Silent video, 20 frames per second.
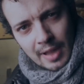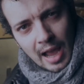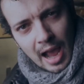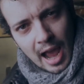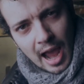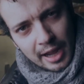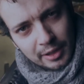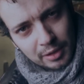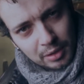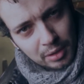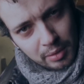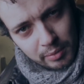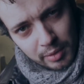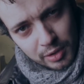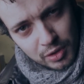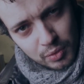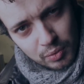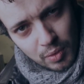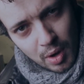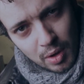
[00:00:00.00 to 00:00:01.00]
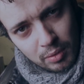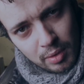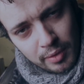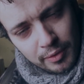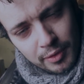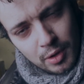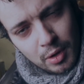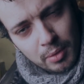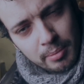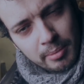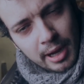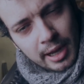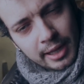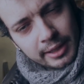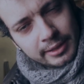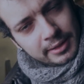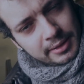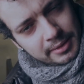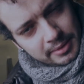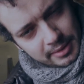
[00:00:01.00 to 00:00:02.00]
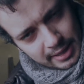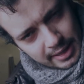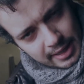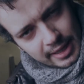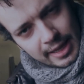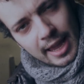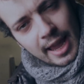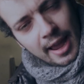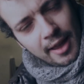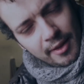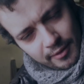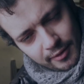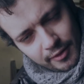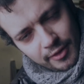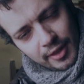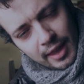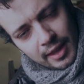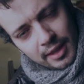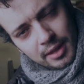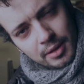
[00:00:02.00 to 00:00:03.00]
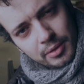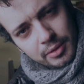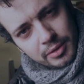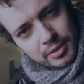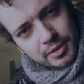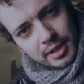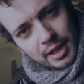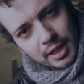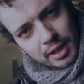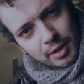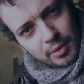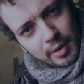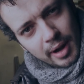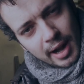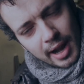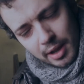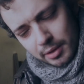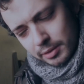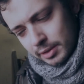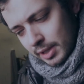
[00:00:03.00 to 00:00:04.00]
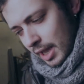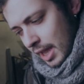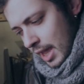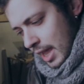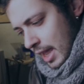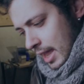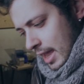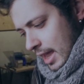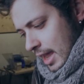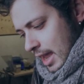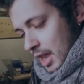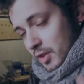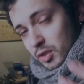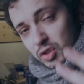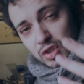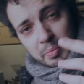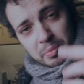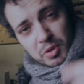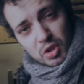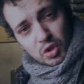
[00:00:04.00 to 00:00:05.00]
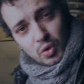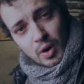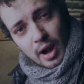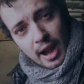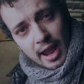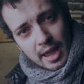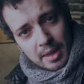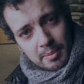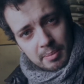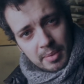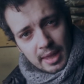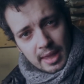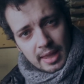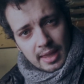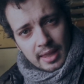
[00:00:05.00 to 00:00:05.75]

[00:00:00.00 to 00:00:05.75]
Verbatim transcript: I don't know what's wrong with you, but yeah, thank you, stick around and subscribe,